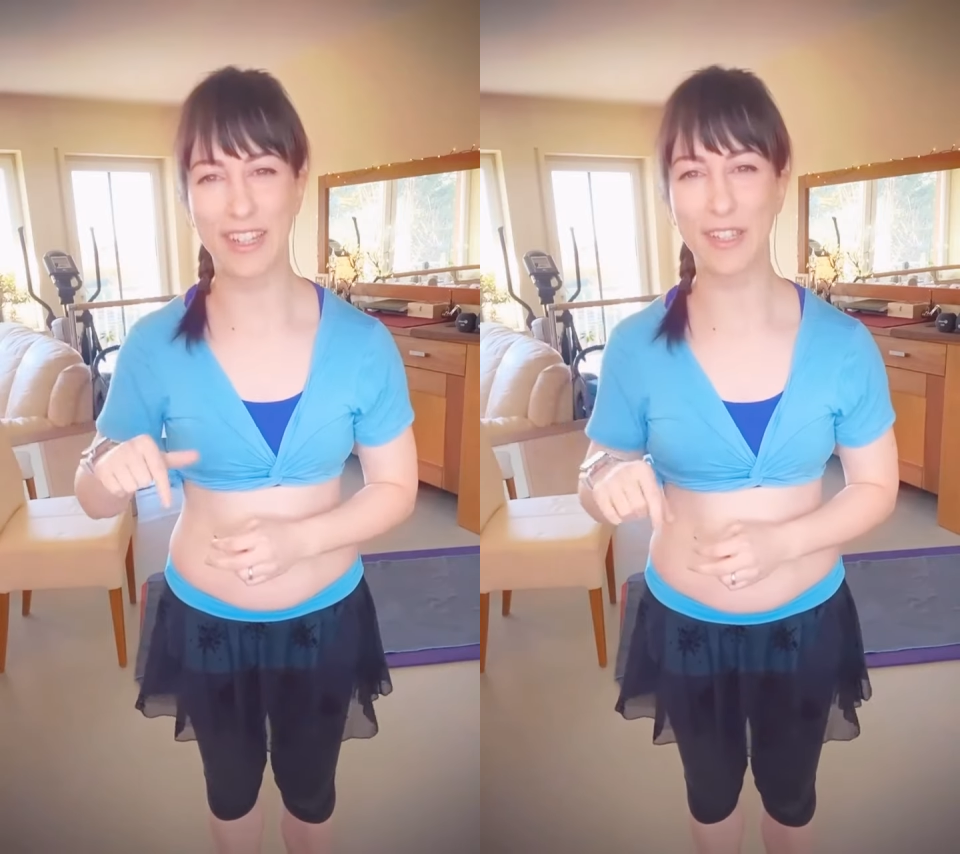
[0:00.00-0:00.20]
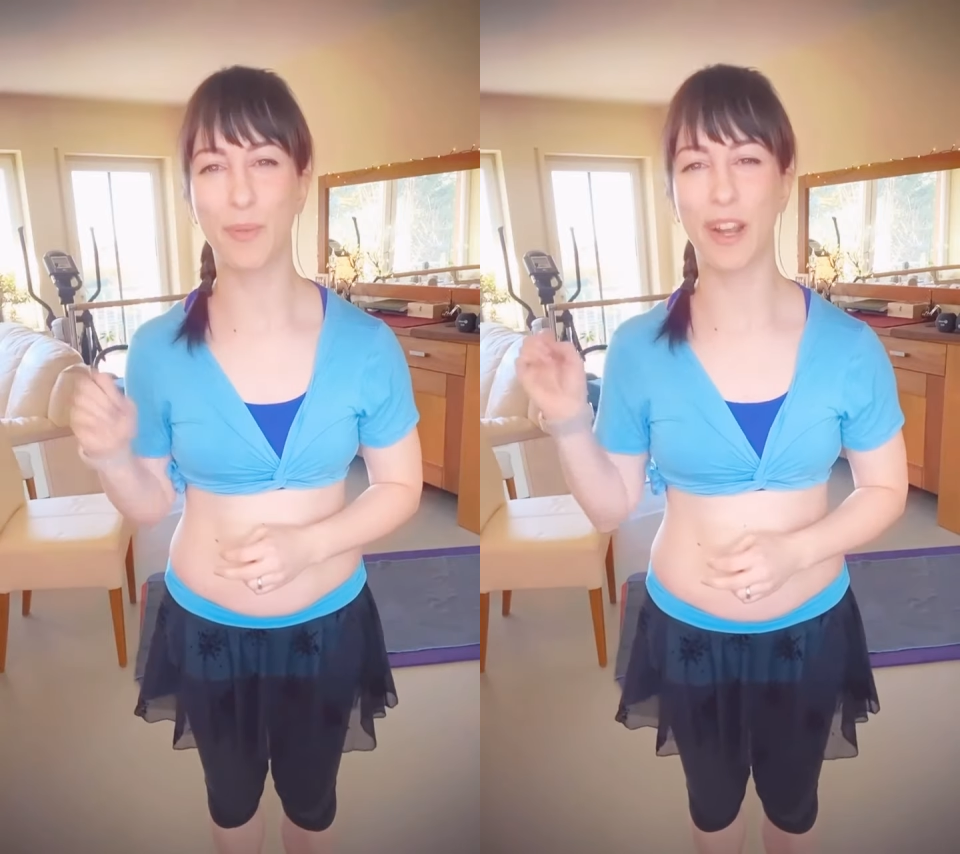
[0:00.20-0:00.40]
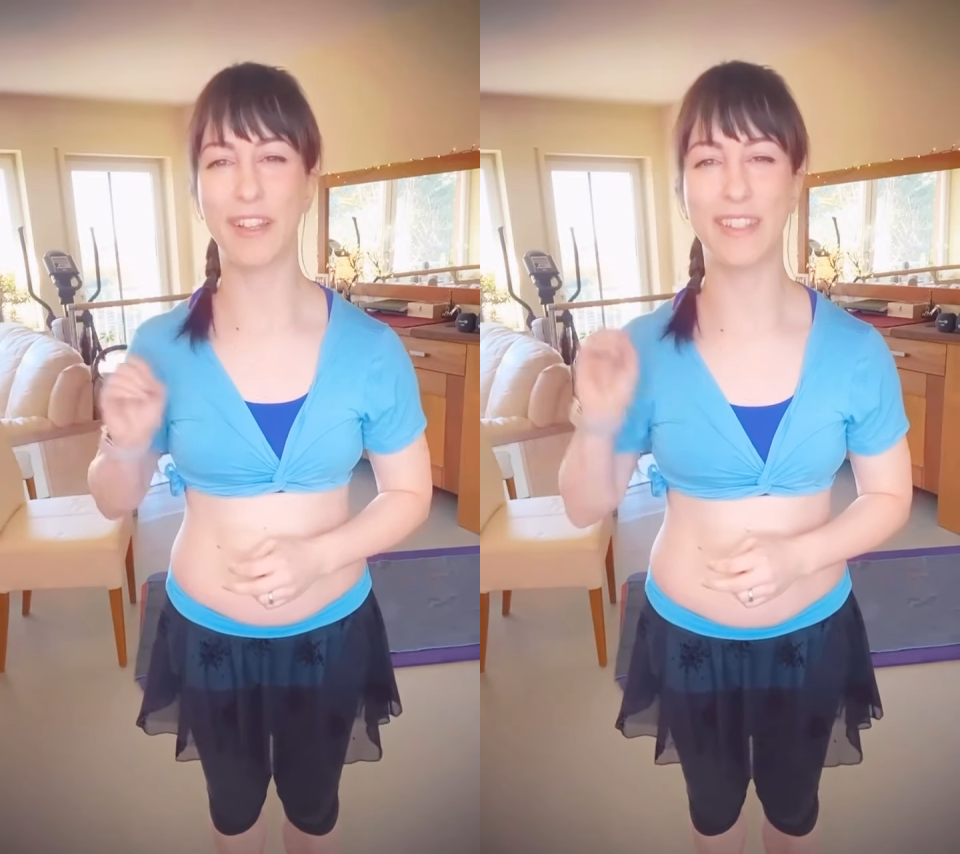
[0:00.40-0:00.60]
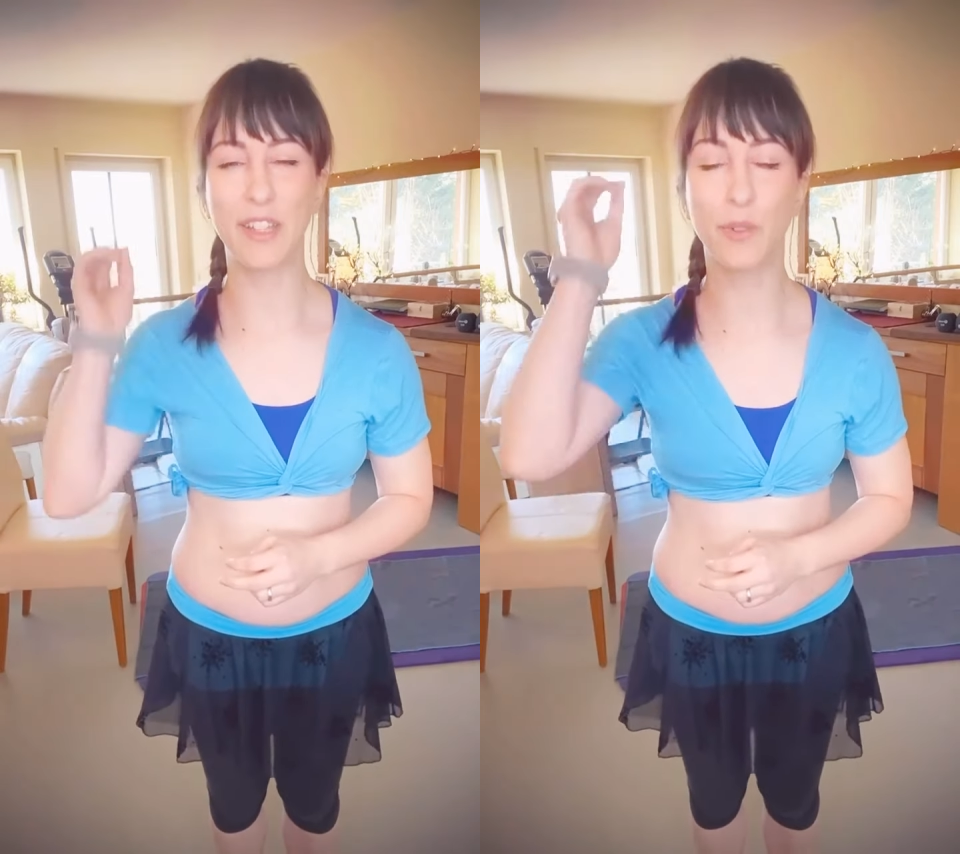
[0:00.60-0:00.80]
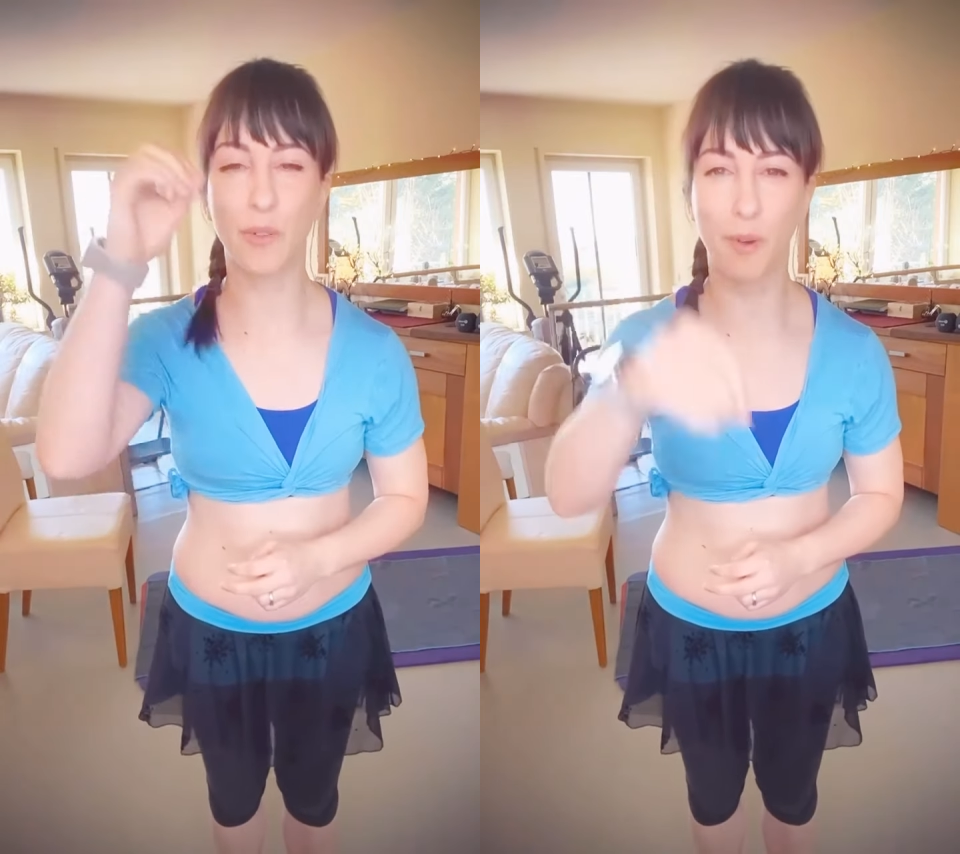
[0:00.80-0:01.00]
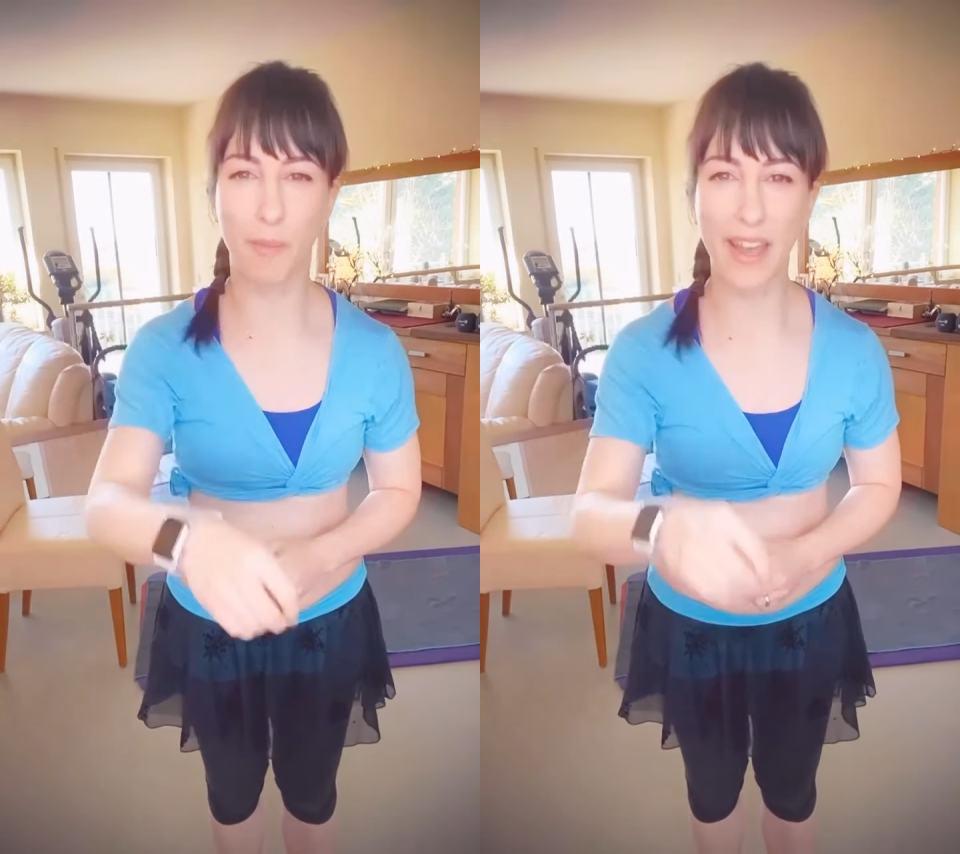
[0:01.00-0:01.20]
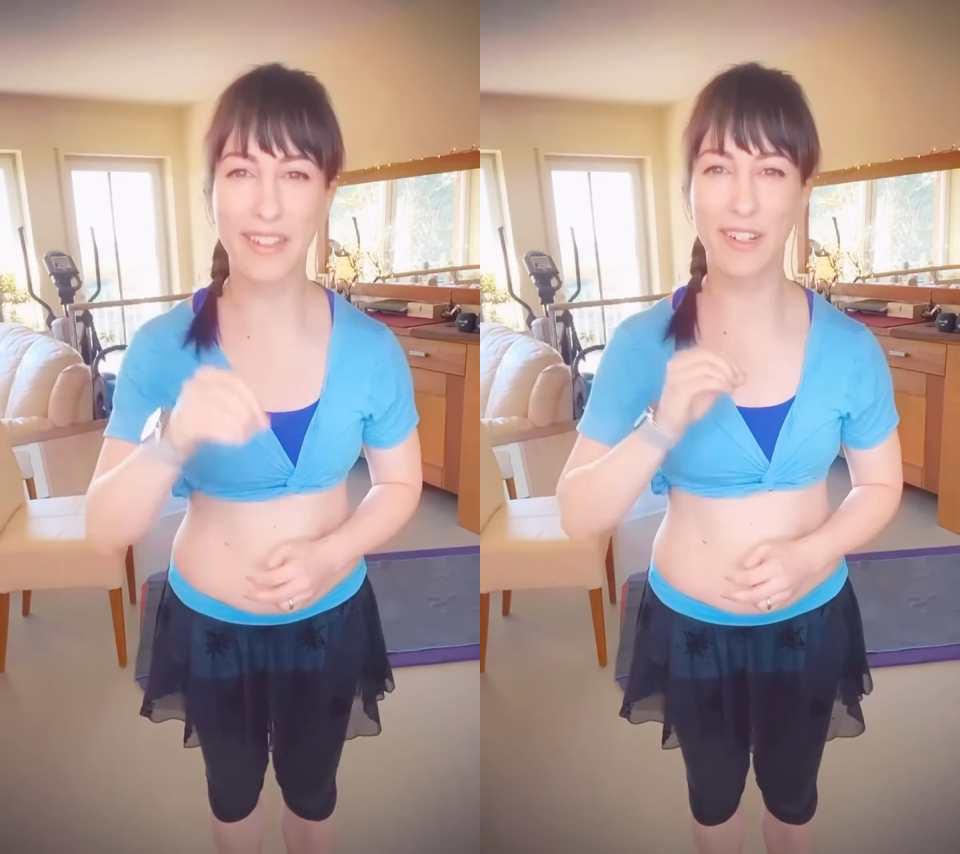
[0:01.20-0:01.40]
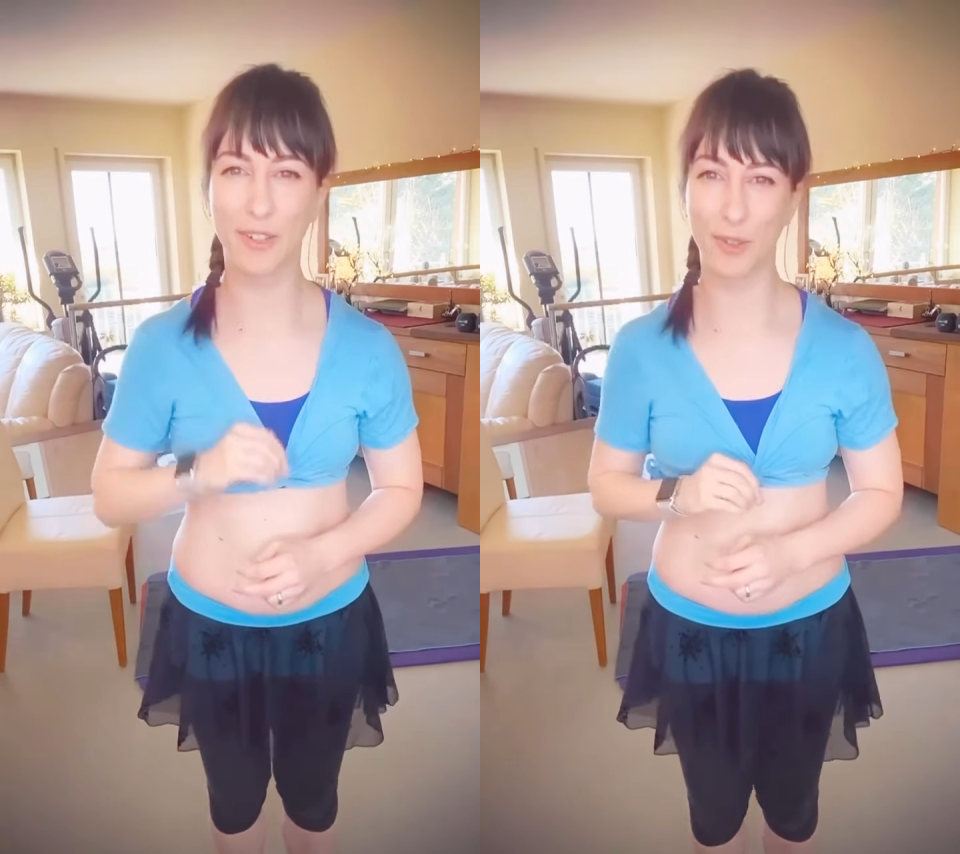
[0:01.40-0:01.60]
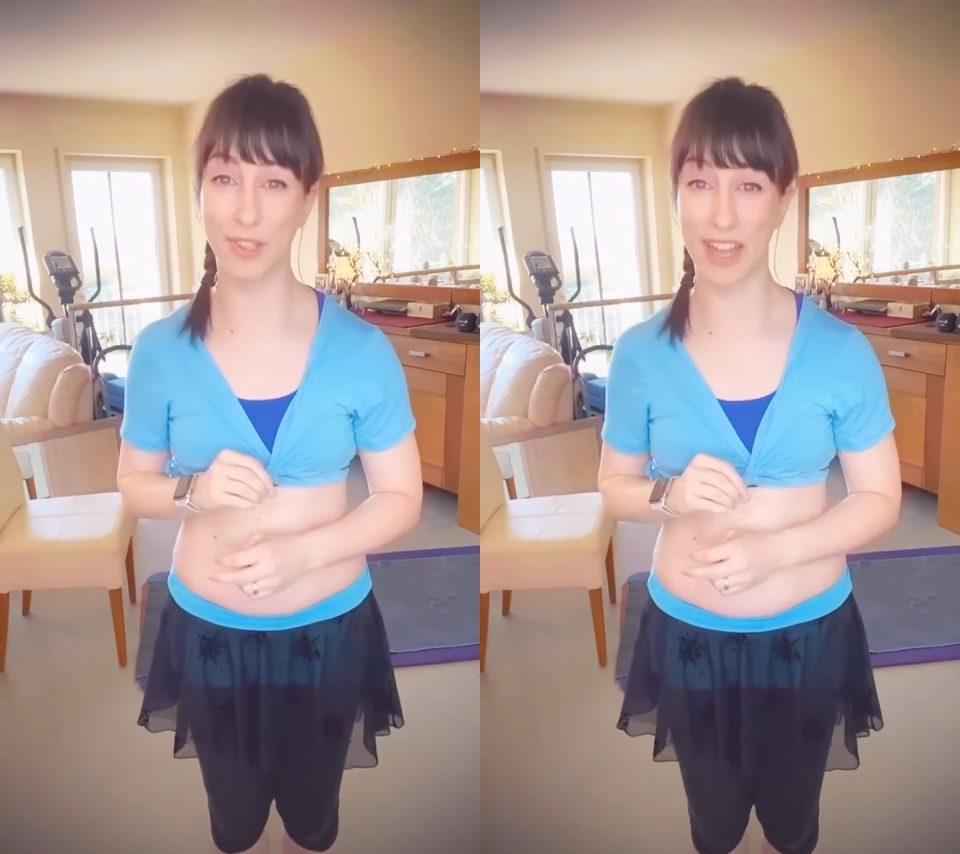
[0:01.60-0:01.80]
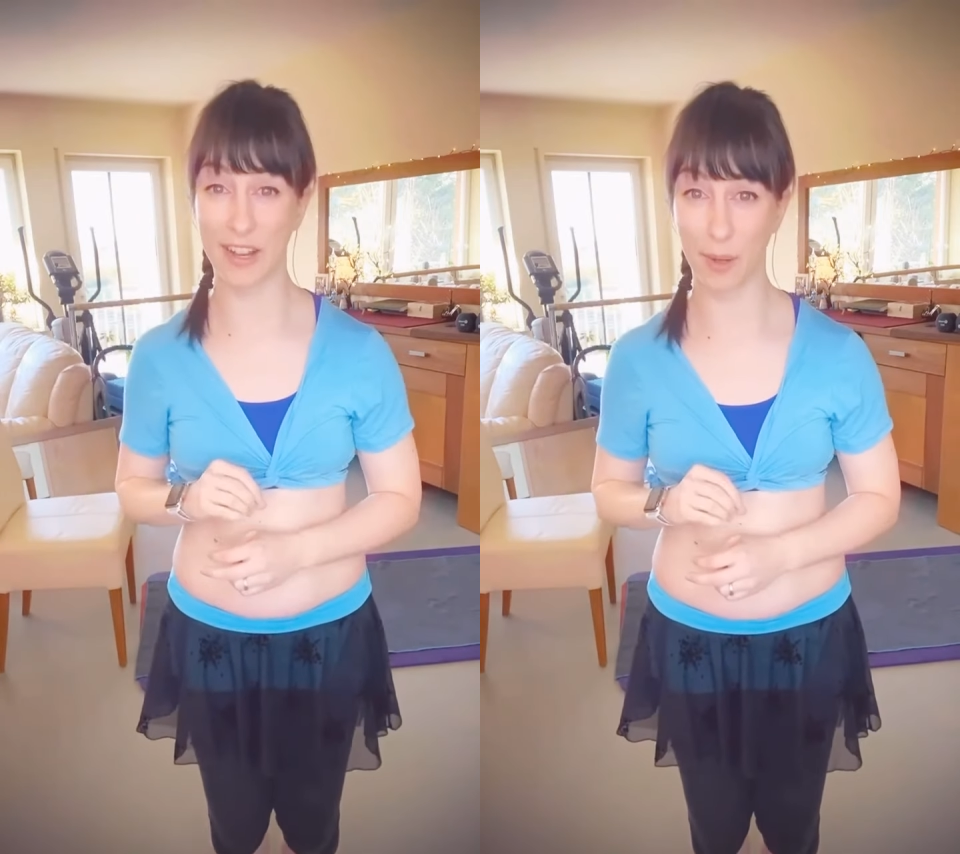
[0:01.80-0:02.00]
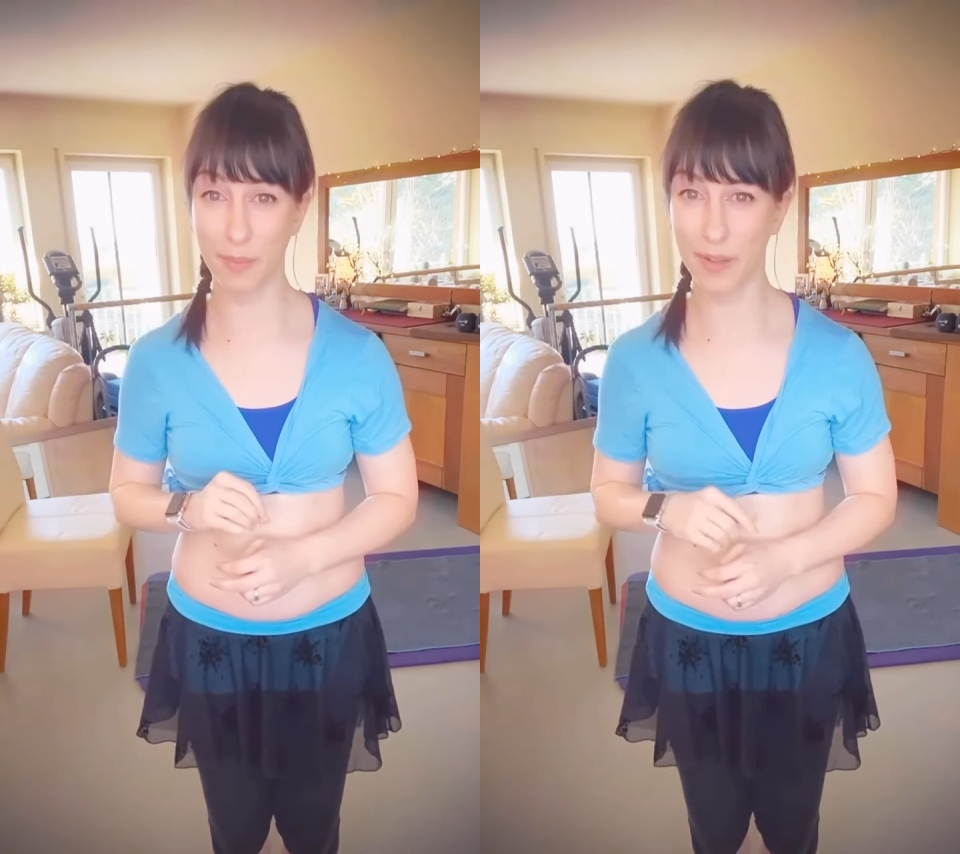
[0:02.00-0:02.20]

where I send you a reminder to sign up,